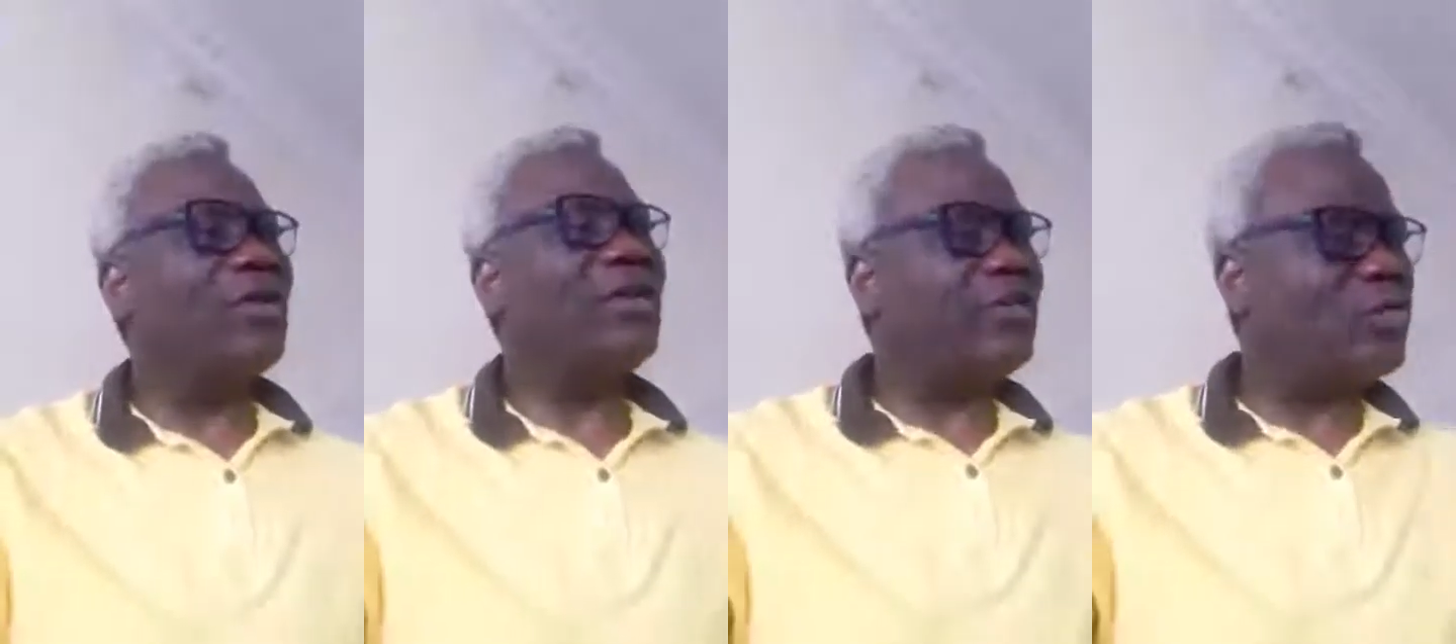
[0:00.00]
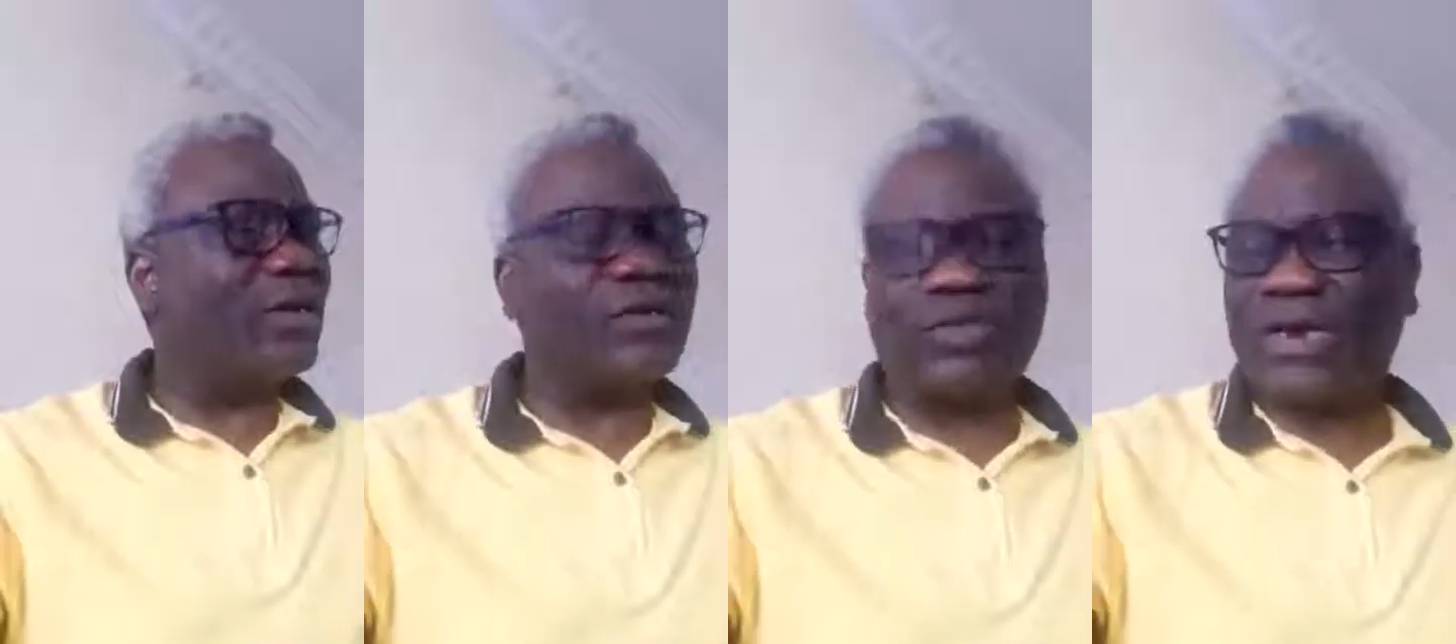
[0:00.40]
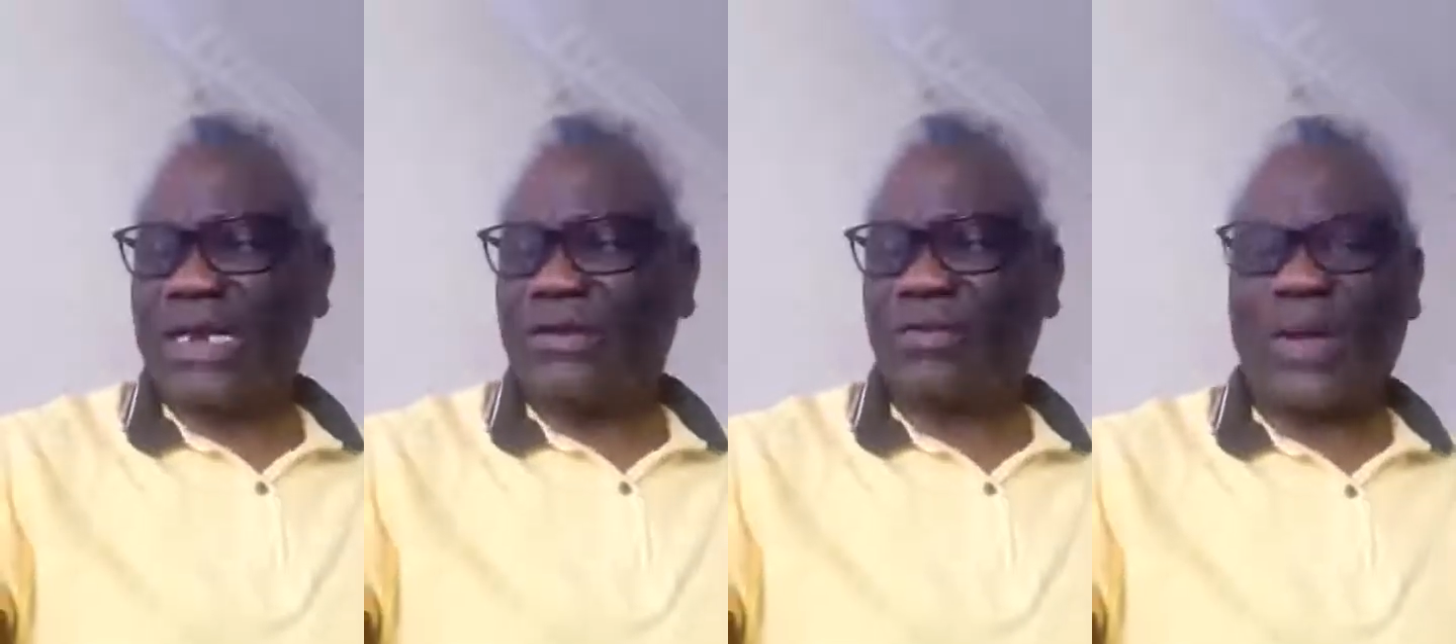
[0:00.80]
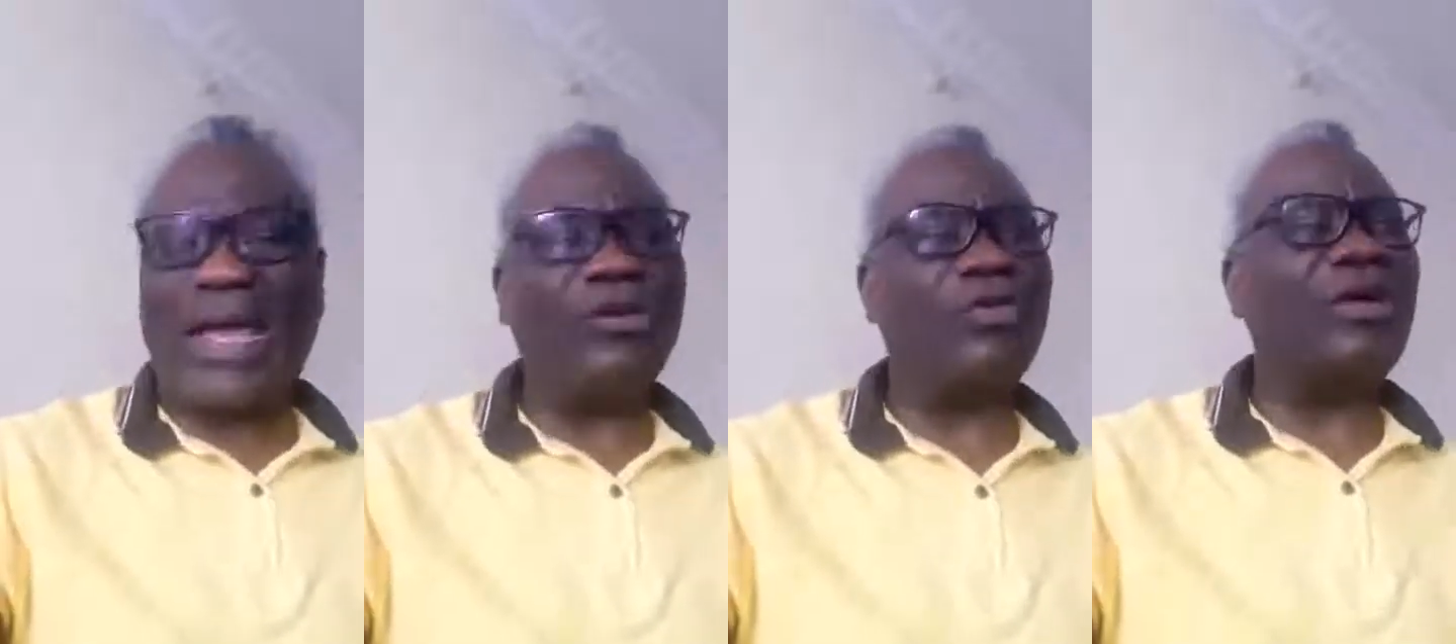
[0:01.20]
this one is going out. Where are
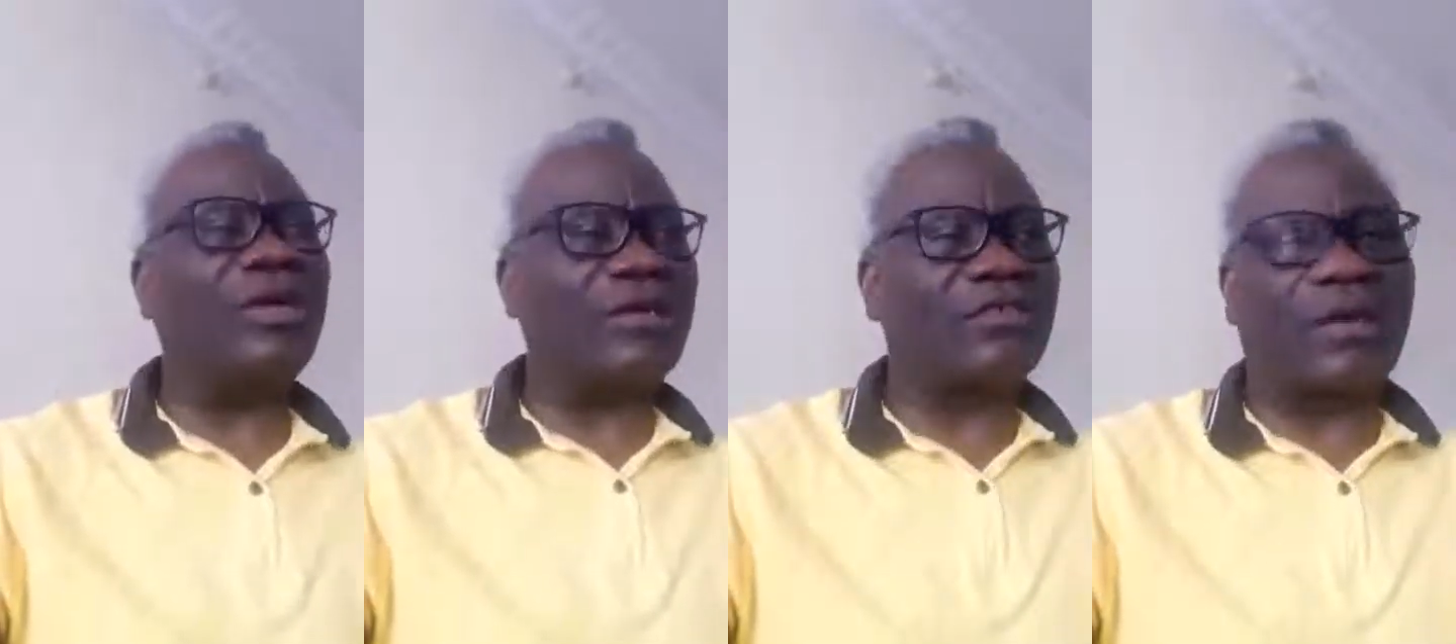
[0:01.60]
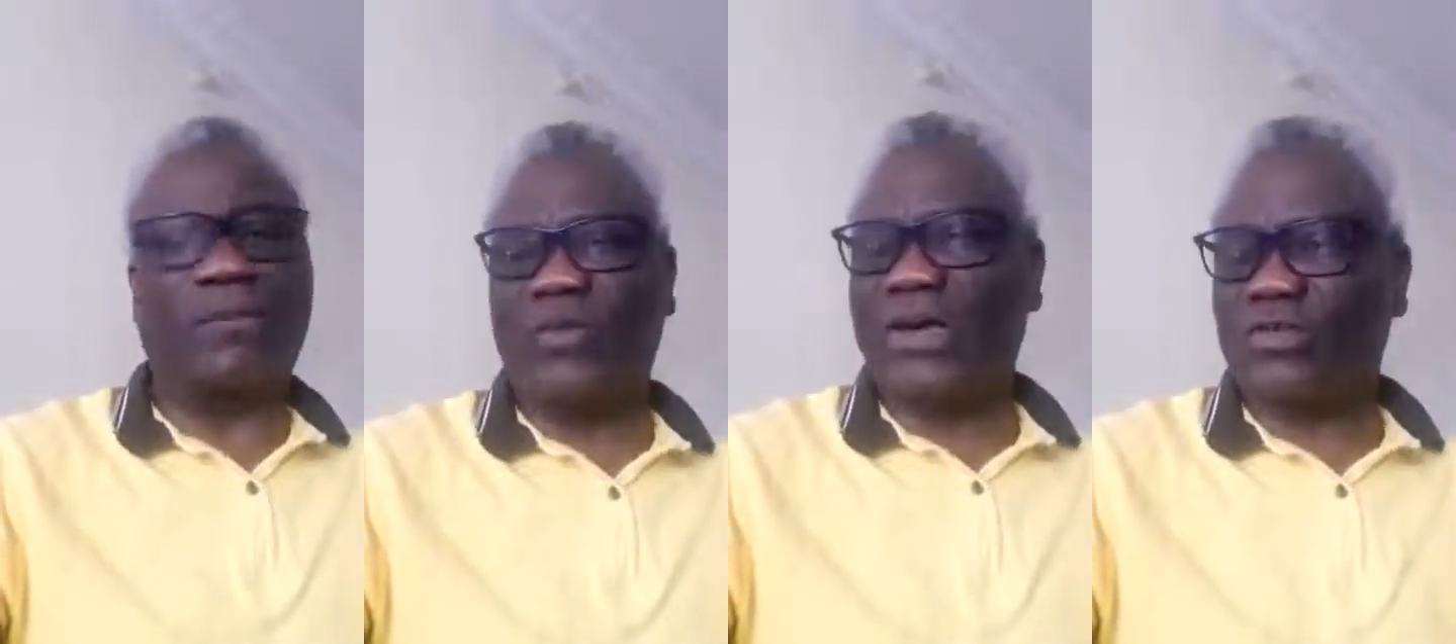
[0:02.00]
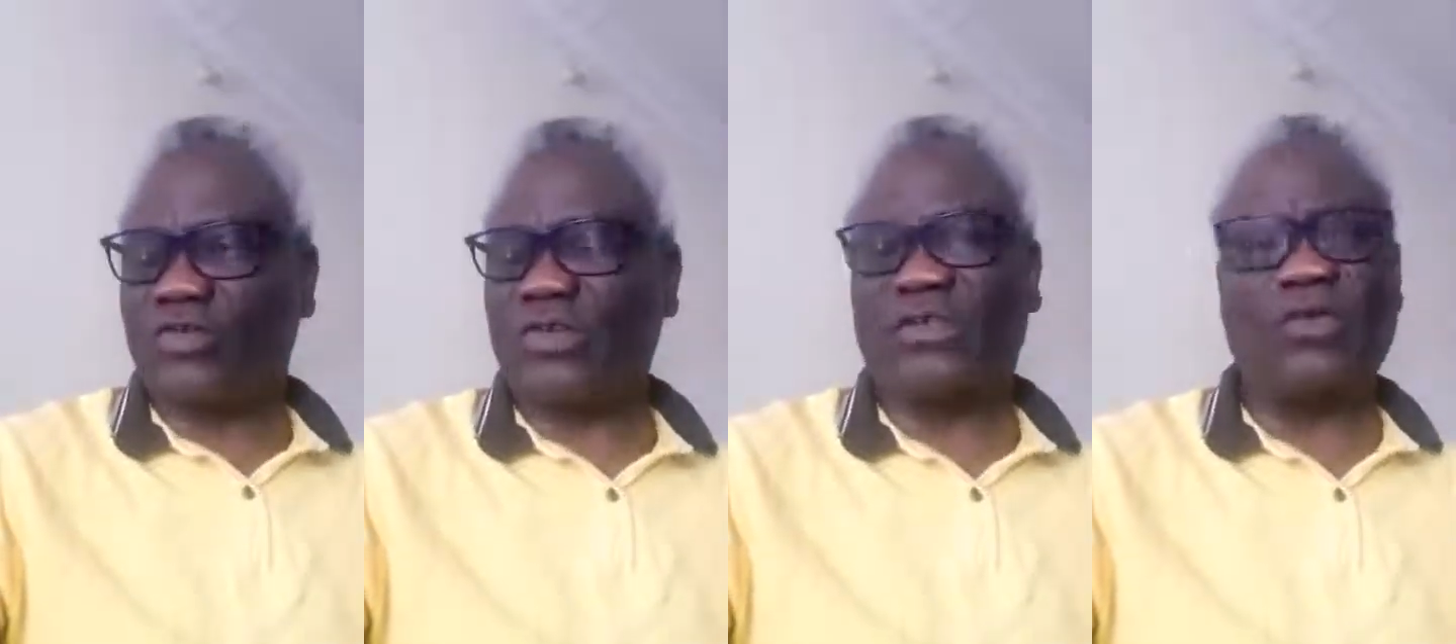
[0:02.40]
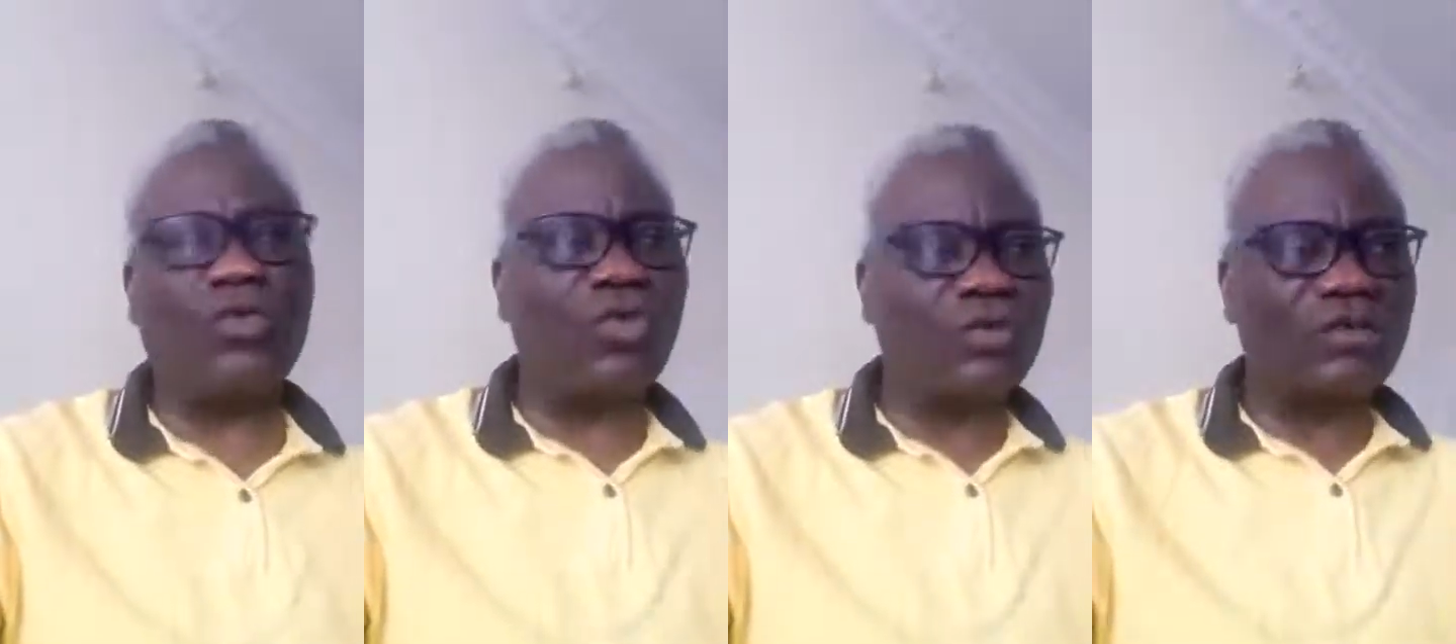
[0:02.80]
you going? Somewhere. To see
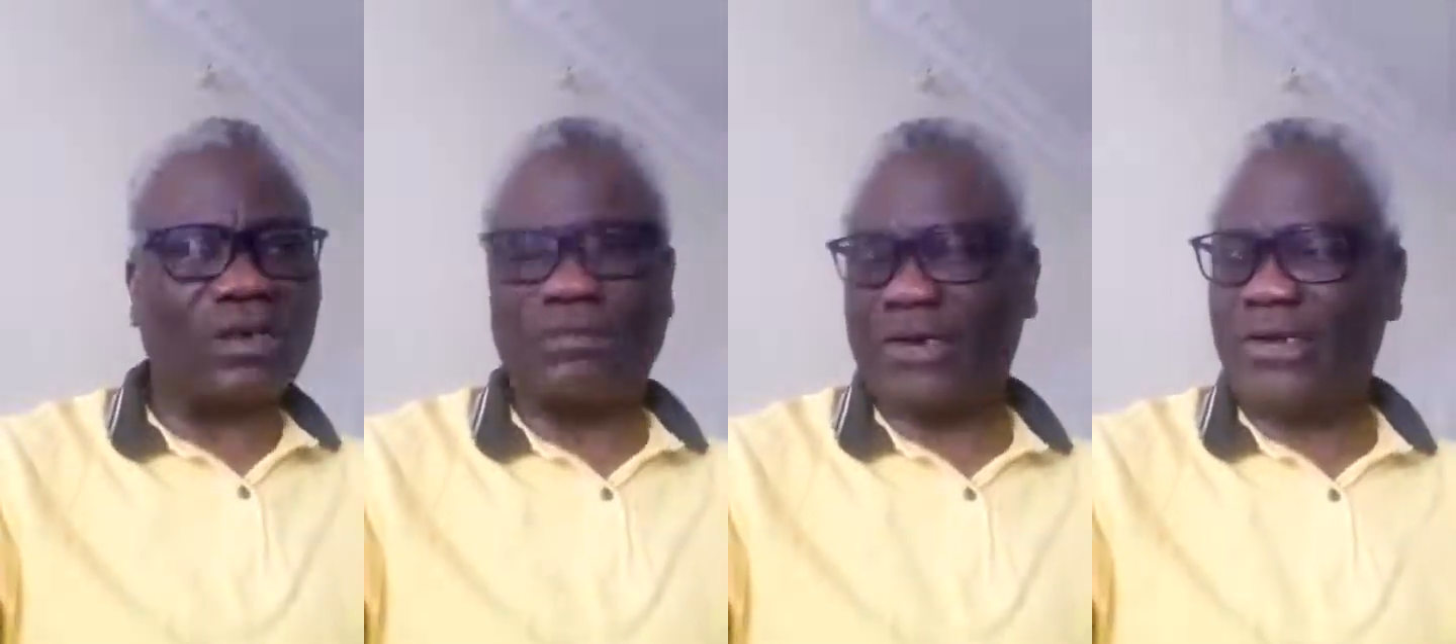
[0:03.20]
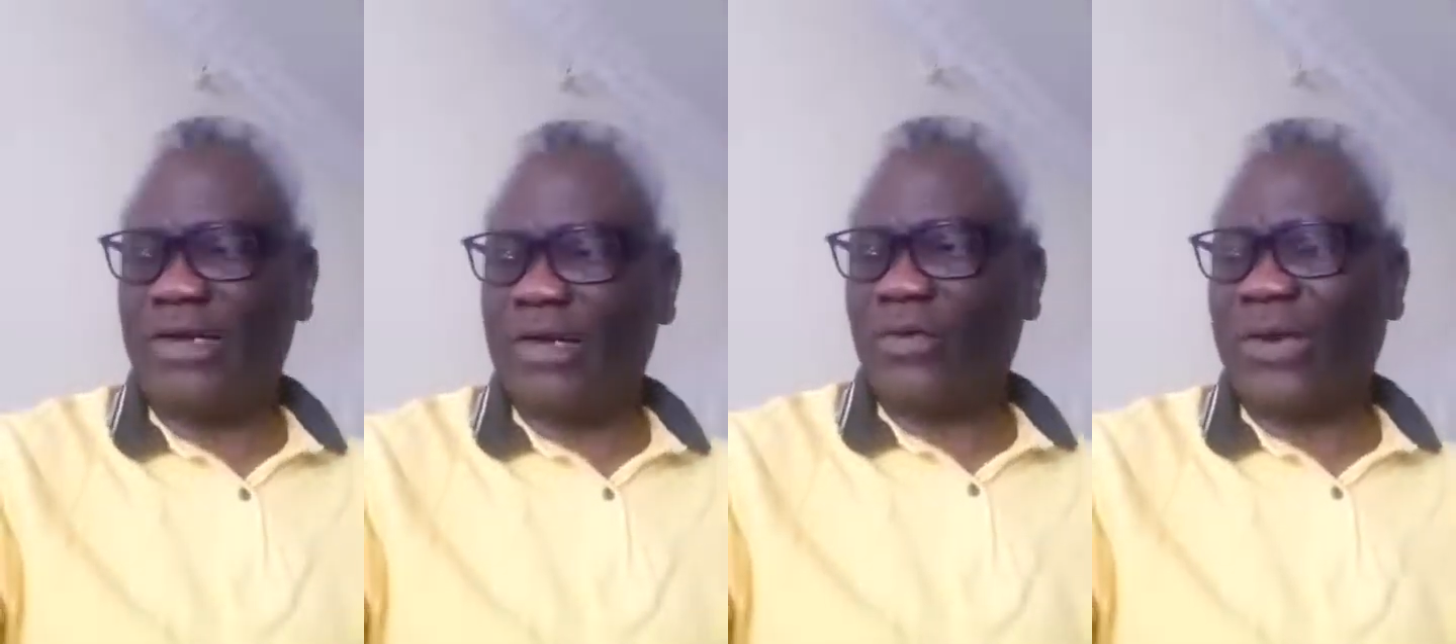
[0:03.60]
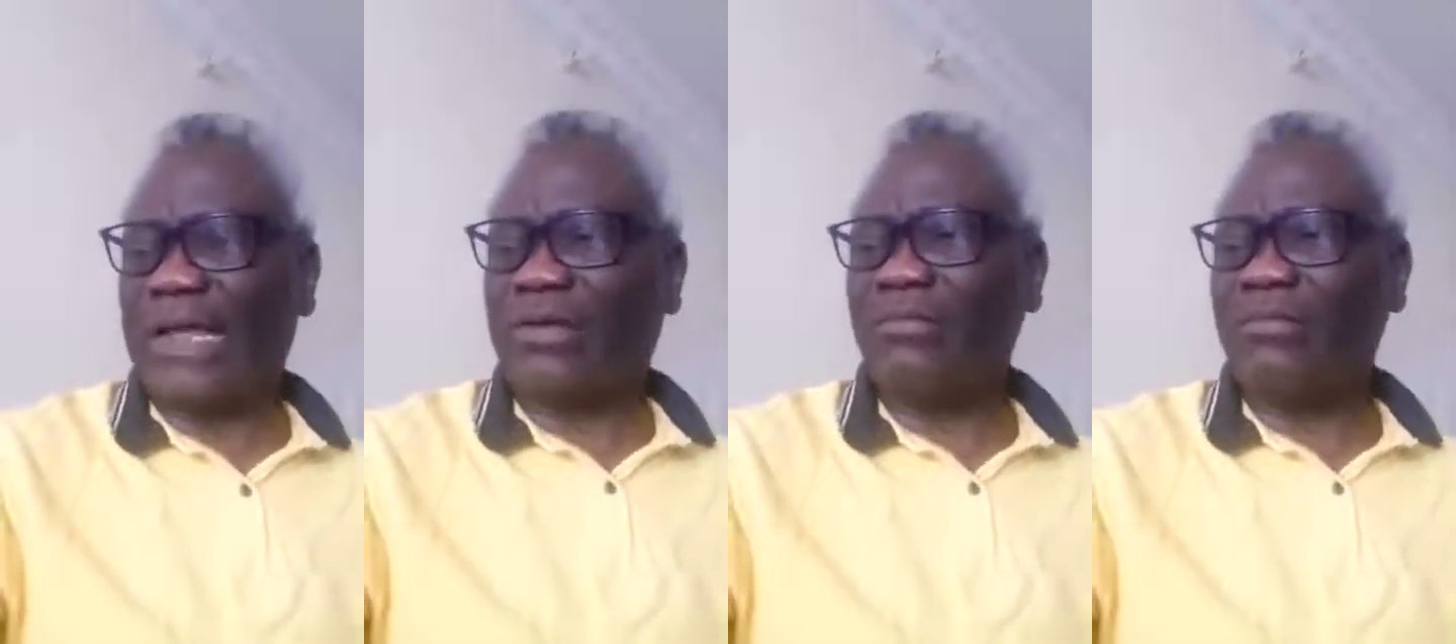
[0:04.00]
who? Somebody. When are you coming